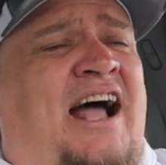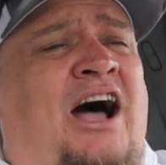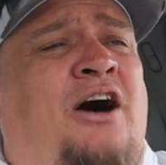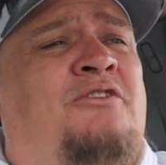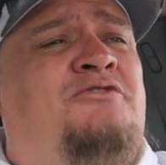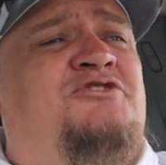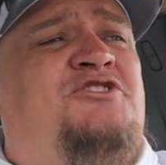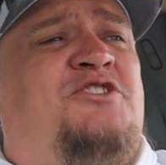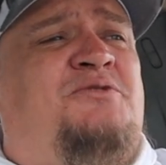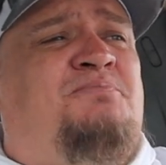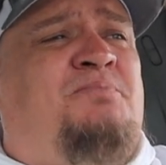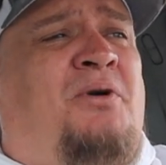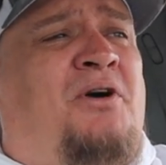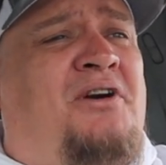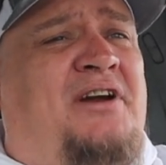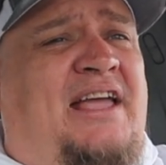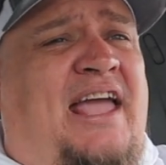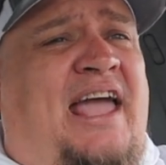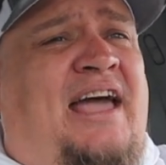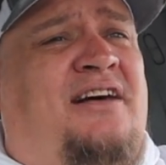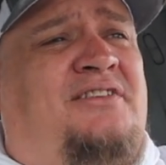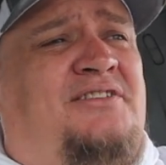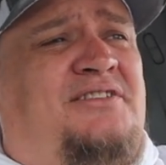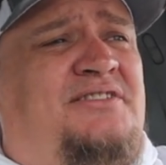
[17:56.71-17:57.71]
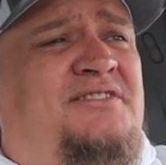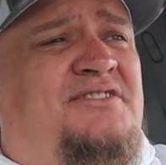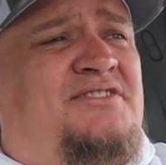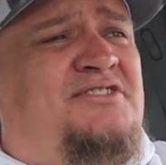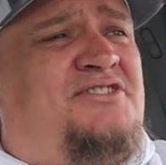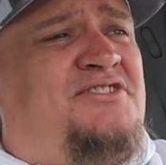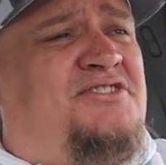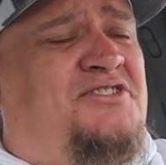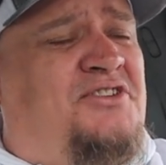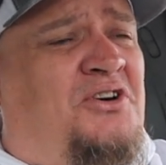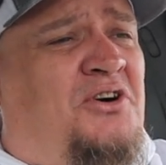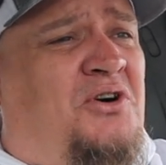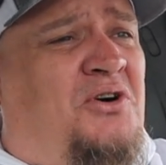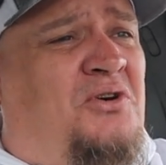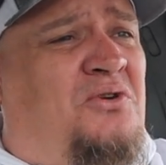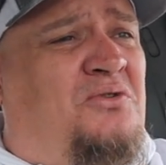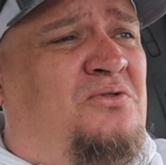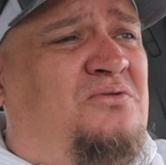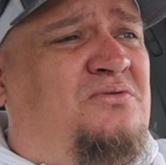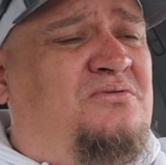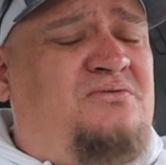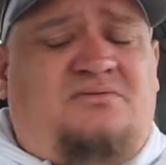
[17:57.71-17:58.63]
ounce per gallon. So,